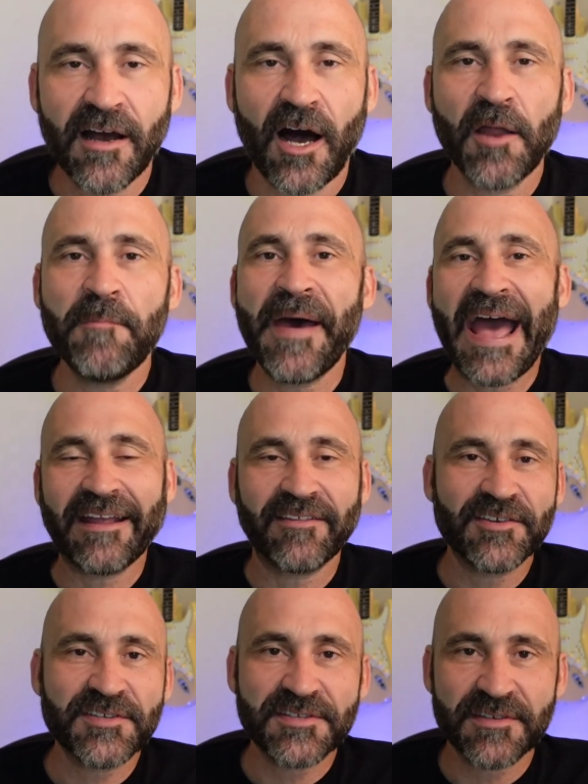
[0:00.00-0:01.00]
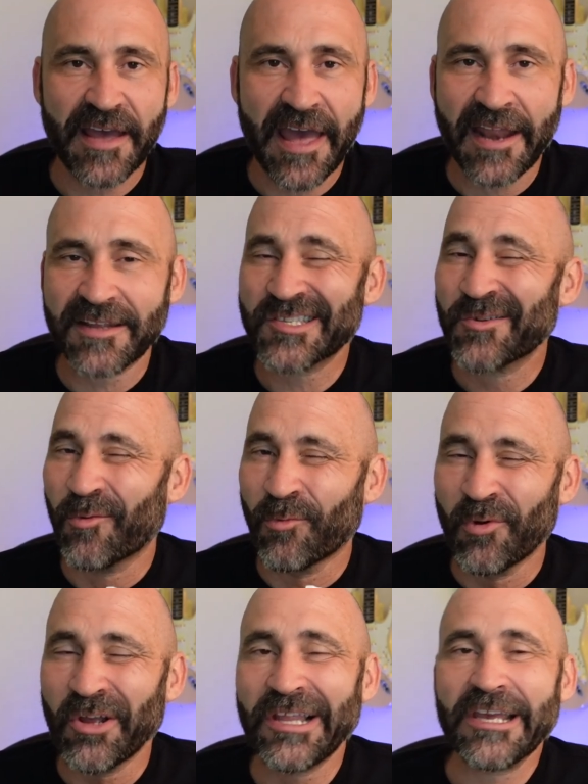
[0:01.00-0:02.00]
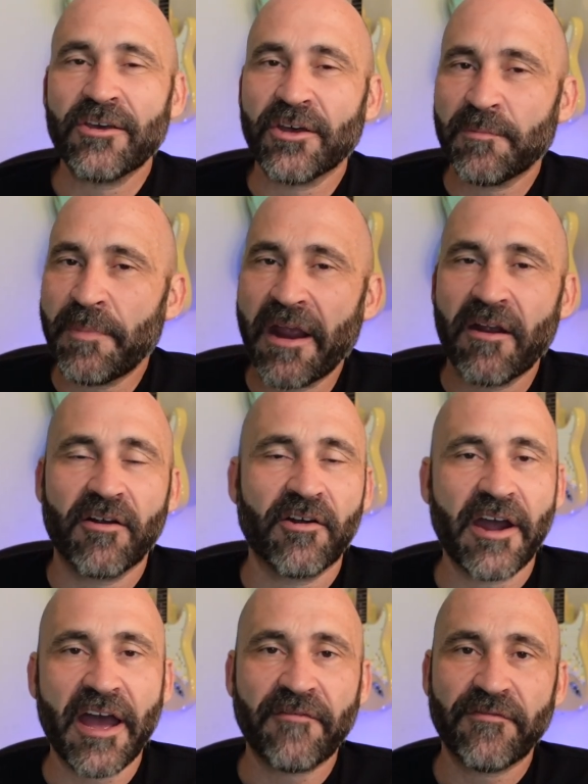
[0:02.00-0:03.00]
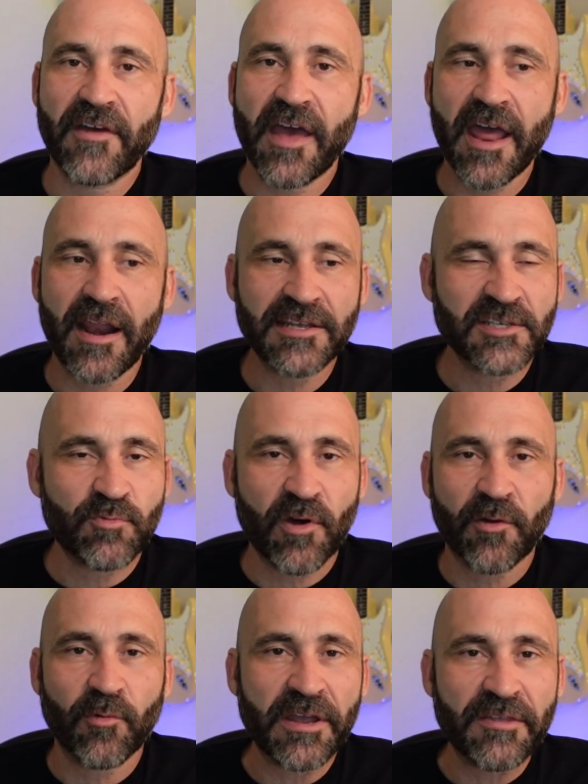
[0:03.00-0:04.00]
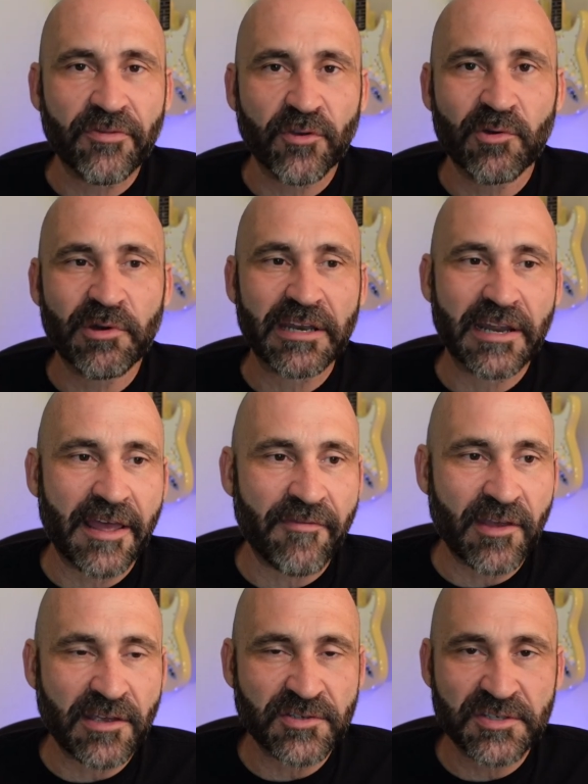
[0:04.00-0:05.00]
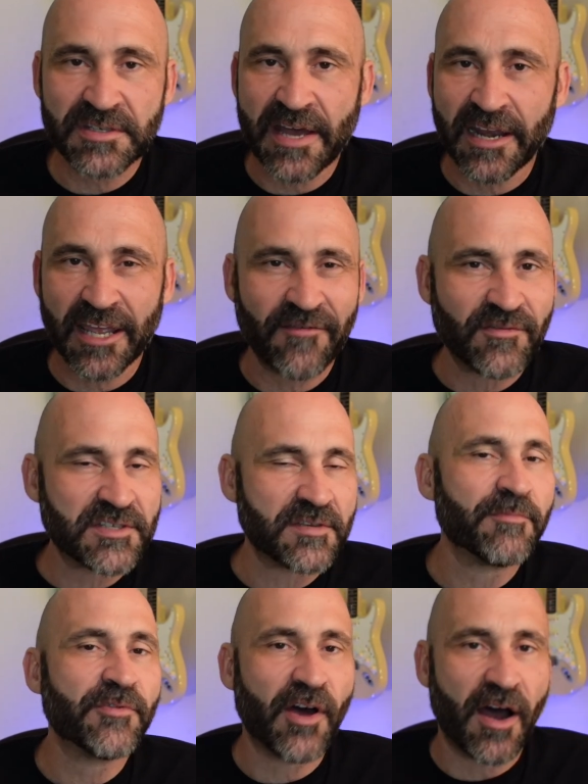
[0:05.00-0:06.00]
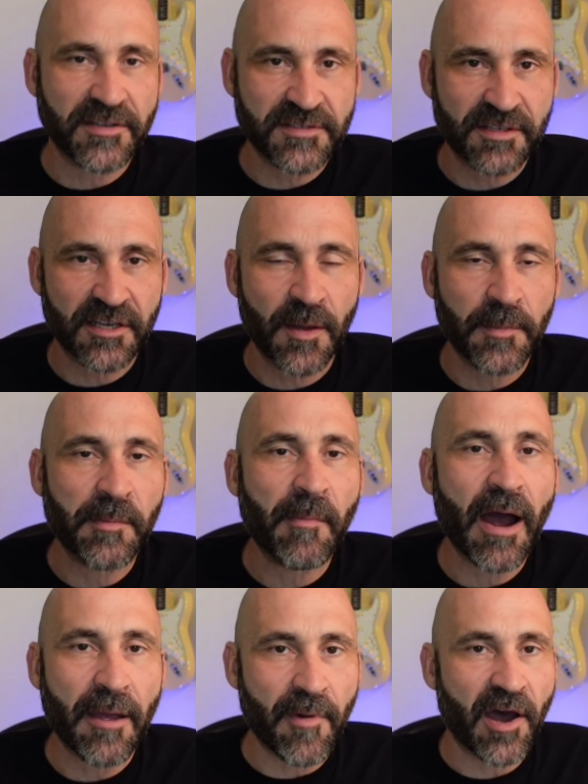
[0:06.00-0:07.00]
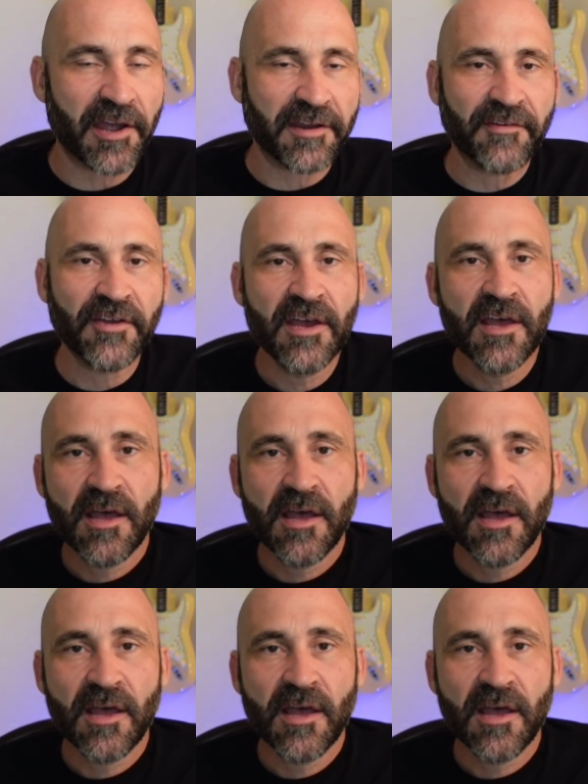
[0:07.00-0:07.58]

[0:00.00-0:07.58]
unpack this and it's really good paragraph and I just want to read through it and then just kind of give you some thoughts that come to my mind.